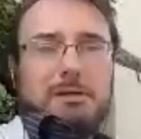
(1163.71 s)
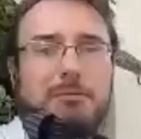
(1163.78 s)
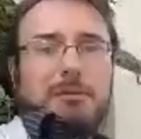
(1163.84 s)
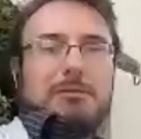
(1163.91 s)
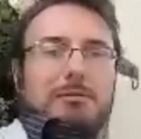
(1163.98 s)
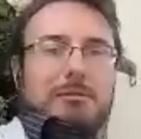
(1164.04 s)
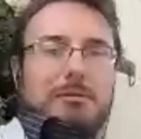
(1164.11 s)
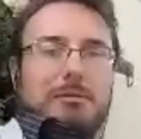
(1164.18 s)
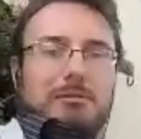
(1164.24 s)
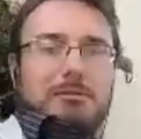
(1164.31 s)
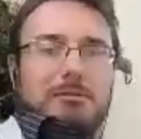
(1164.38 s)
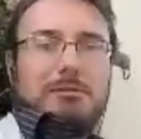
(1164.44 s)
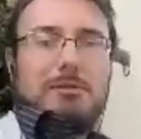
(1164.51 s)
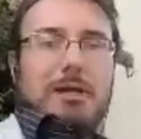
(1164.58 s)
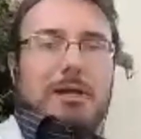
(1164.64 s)
because of the,
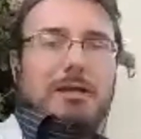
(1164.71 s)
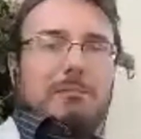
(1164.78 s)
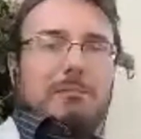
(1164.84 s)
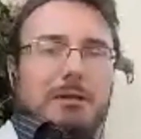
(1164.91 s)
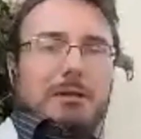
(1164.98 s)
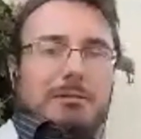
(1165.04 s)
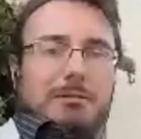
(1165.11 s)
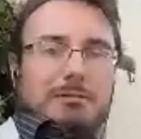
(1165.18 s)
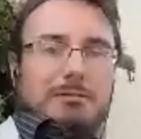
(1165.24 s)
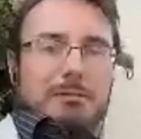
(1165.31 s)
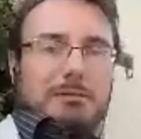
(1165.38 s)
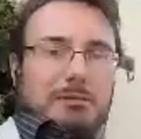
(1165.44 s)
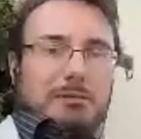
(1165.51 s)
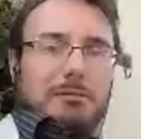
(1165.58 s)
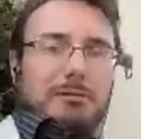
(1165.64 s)
the dynamics of
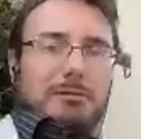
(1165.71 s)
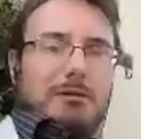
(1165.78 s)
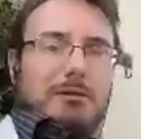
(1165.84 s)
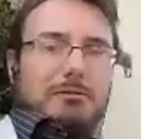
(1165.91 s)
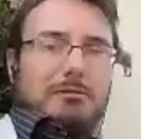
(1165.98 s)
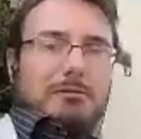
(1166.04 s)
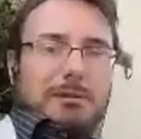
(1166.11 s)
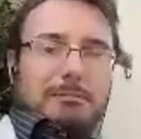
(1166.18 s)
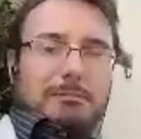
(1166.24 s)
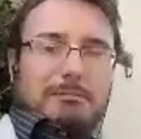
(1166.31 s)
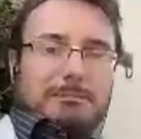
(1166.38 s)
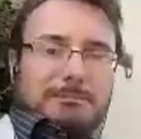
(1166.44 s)
the, the country.